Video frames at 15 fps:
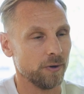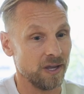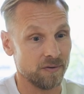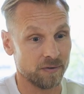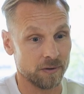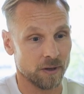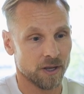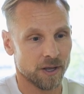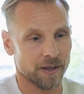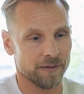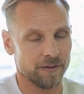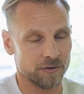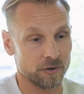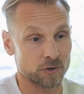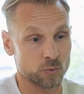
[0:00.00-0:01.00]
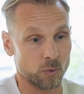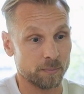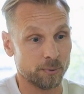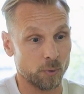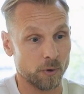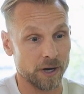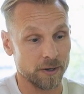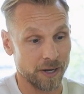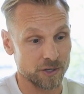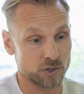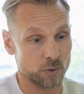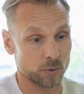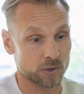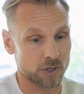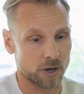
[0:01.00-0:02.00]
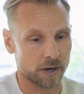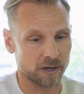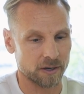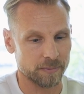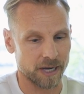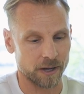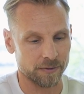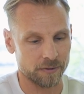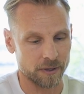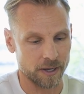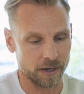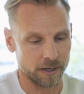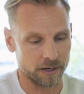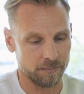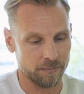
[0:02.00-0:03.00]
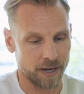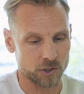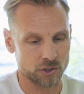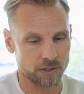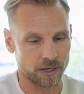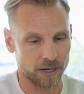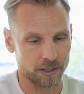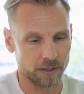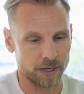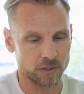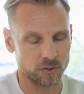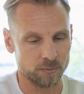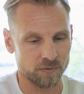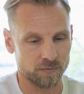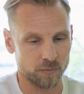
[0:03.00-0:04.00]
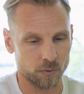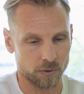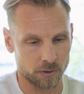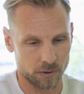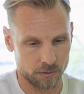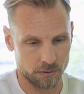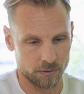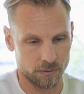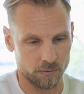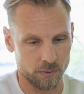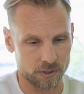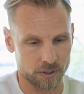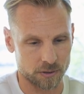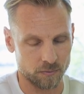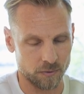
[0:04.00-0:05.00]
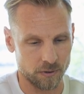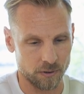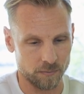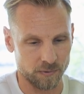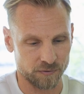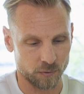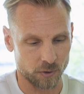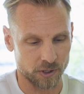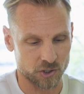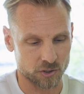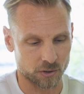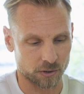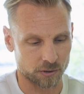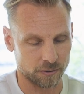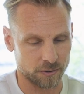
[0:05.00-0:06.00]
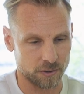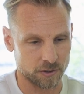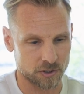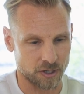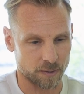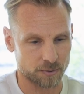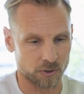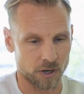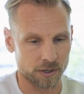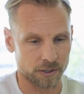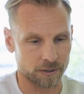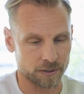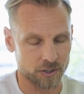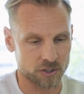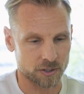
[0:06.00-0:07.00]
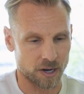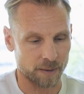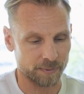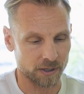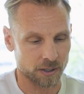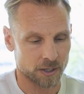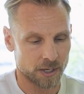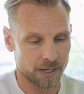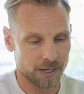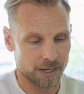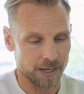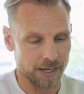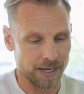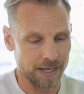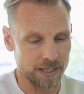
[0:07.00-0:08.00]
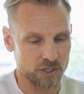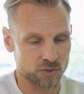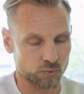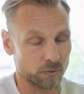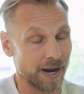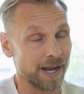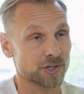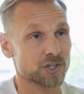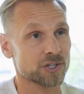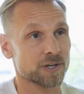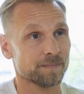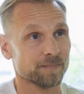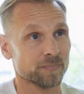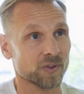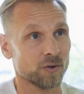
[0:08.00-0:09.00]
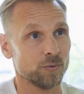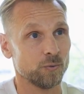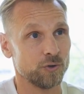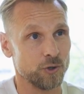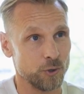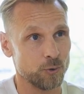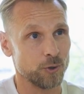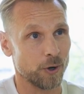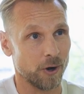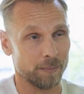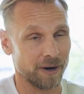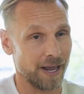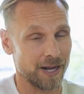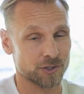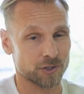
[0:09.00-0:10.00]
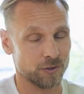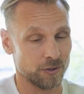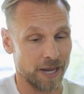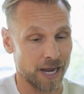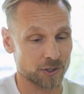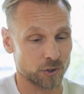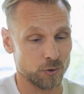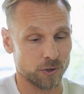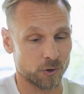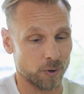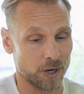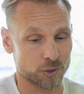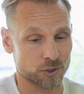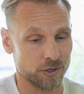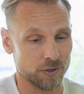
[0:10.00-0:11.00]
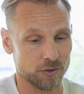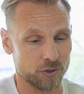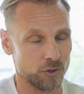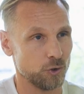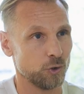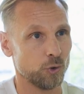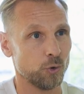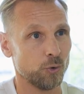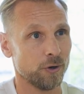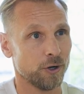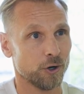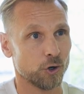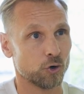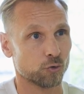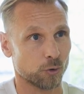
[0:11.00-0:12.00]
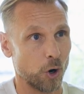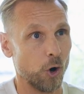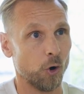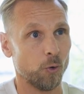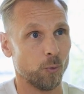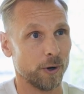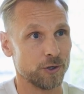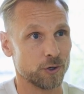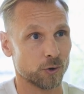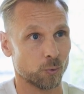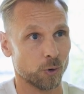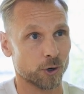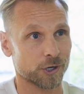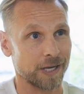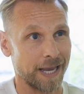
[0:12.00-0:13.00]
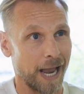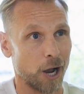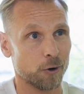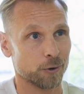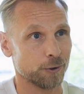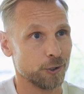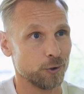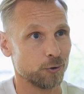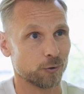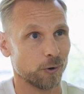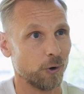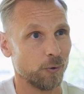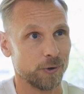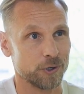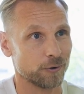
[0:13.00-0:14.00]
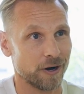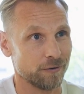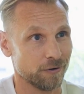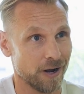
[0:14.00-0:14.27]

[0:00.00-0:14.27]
even th- there's one point as you were talking about that I didn't mention that I'd like to before we, t- we before I s- stopped talking on this topic is rest do you know? I'm going to ask you, ask you the question. Do you grow when you're working out, or do you grow when you're at